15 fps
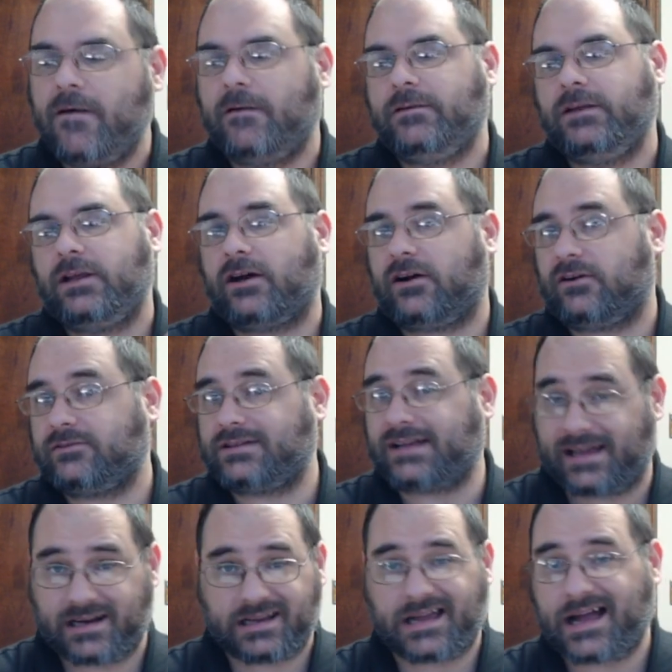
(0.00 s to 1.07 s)
y'all
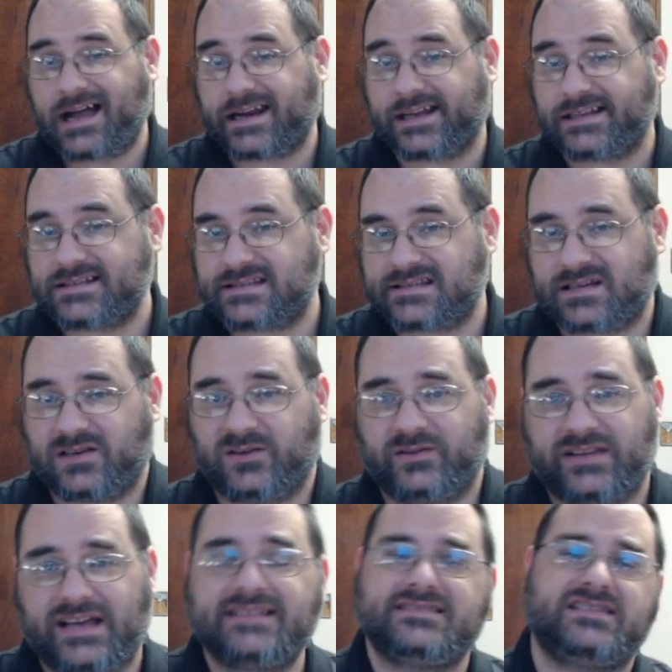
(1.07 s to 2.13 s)
kind of got it. So
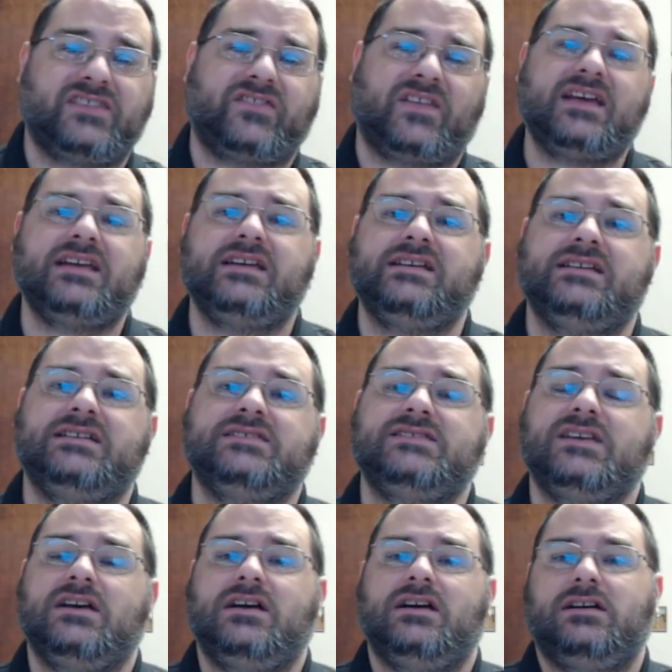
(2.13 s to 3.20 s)
that's the thing is
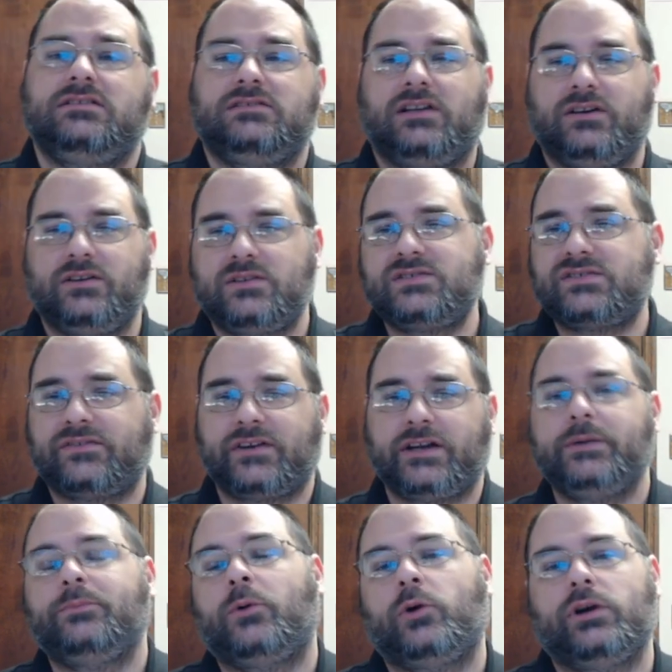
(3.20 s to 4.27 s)
logos are very
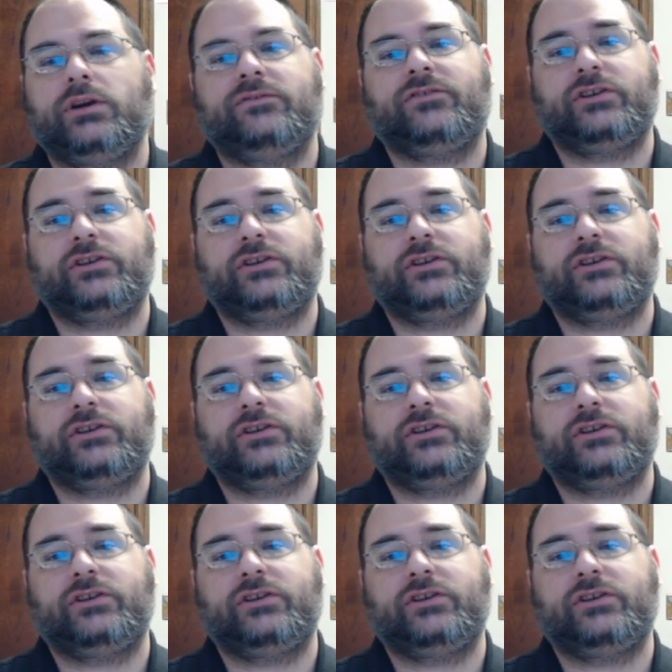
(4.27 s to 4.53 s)
important for